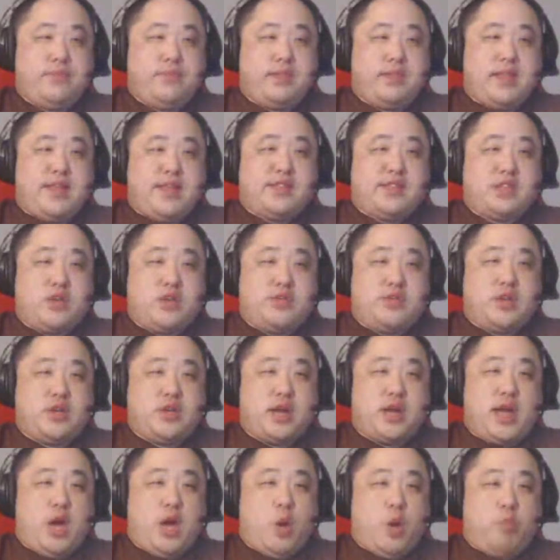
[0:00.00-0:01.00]
is there
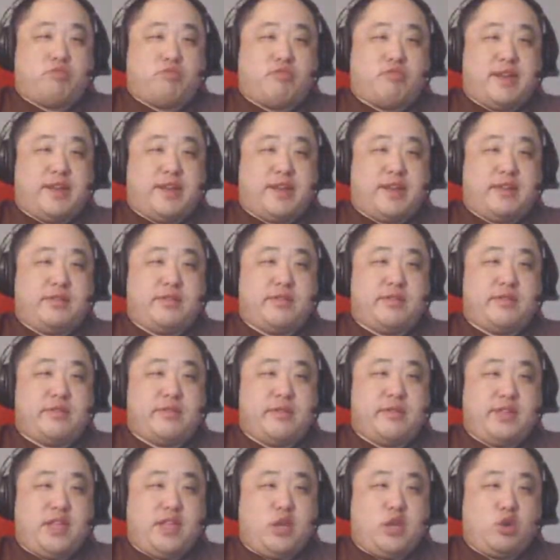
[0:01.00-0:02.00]
another outbreak
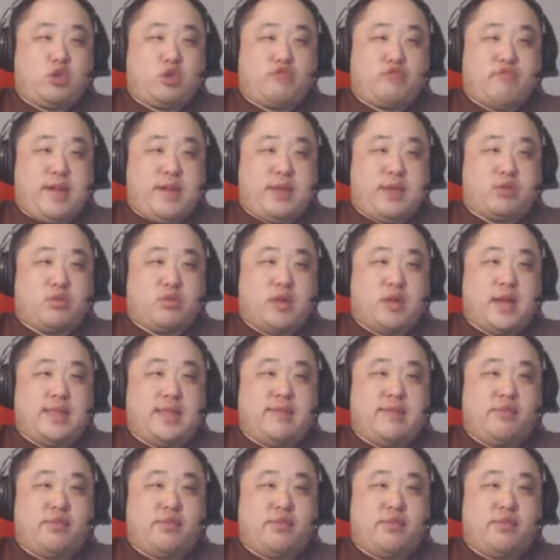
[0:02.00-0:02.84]
years later? I never